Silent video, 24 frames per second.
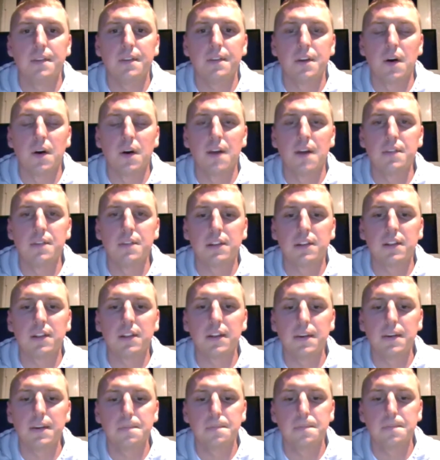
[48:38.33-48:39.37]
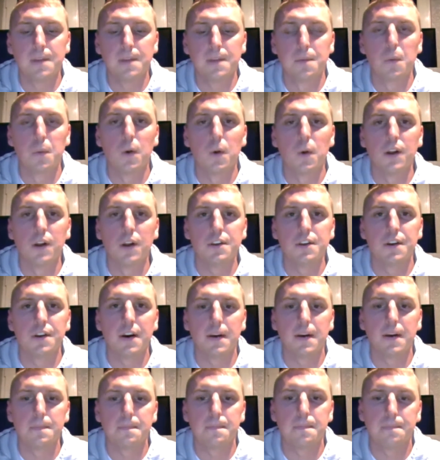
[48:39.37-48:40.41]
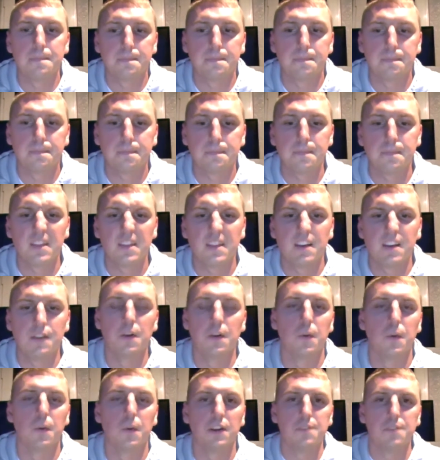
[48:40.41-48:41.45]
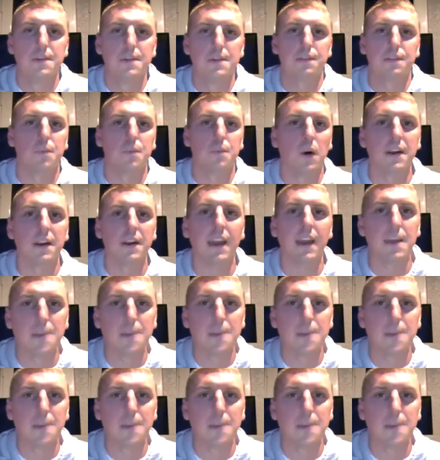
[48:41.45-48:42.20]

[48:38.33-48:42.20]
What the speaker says: Obviously, number one, you missed 1 game,